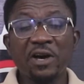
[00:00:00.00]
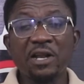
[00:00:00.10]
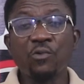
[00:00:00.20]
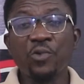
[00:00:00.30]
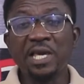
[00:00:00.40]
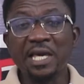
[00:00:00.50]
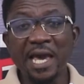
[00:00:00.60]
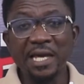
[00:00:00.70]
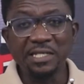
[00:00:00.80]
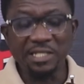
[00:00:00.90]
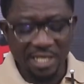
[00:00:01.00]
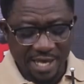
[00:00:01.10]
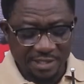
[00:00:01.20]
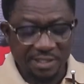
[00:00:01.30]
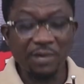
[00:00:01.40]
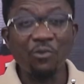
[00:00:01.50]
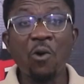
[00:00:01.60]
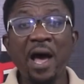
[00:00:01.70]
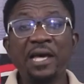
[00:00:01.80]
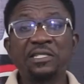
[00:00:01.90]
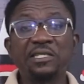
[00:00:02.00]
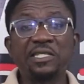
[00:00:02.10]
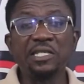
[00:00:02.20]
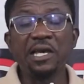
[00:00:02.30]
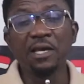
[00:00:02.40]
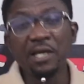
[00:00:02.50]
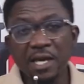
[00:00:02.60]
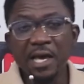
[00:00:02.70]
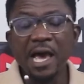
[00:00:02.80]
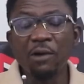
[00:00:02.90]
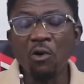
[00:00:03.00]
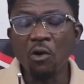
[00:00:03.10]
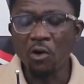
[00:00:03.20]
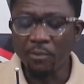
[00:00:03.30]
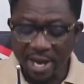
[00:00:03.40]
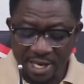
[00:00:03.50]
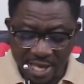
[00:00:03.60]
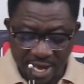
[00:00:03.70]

over the weekend, and someone SCA and Woman